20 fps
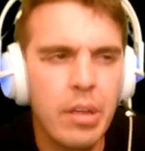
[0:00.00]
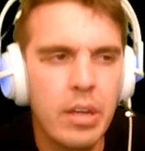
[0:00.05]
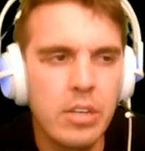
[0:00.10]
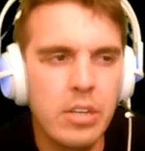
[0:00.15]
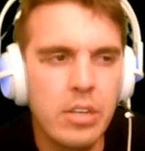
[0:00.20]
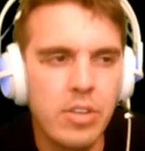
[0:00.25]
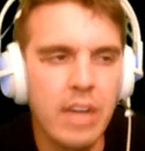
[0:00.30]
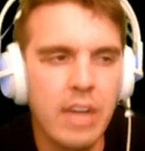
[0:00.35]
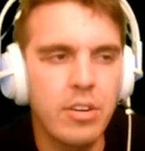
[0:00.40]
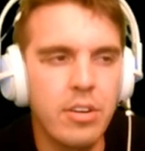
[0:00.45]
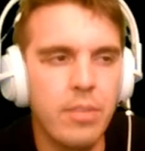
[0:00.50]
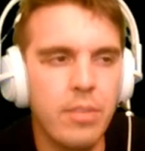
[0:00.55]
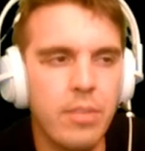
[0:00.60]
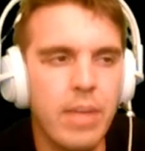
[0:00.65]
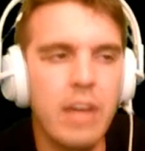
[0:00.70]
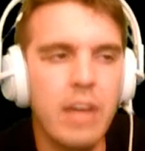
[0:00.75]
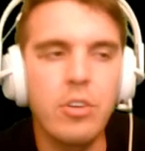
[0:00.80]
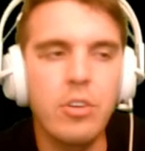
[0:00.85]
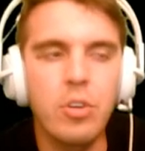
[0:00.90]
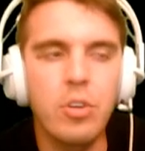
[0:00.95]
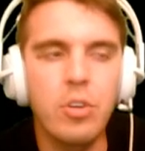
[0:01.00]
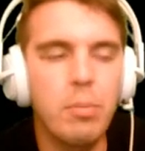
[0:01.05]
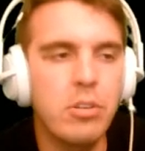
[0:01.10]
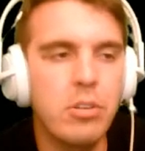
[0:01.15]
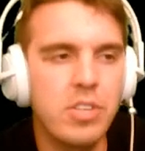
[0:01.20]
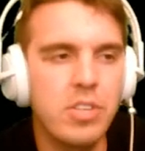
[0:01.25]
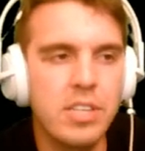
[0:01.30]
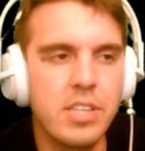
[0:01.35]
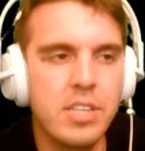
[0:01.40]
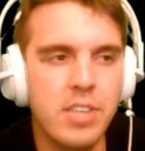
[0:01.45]
So I don't know. You can push
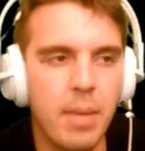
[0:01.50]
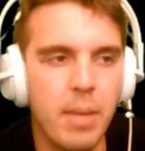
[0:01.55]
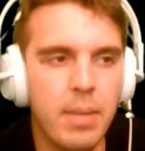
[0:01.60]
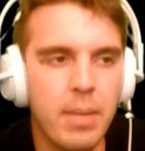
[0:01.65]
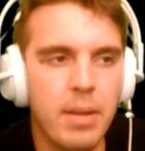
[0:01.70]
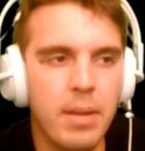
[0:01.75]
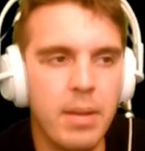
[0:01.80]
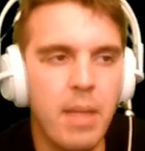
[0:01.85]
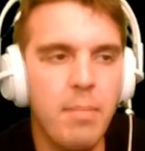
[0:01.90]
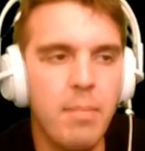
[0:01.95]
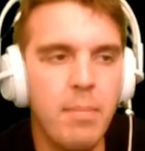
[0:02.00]
this up, and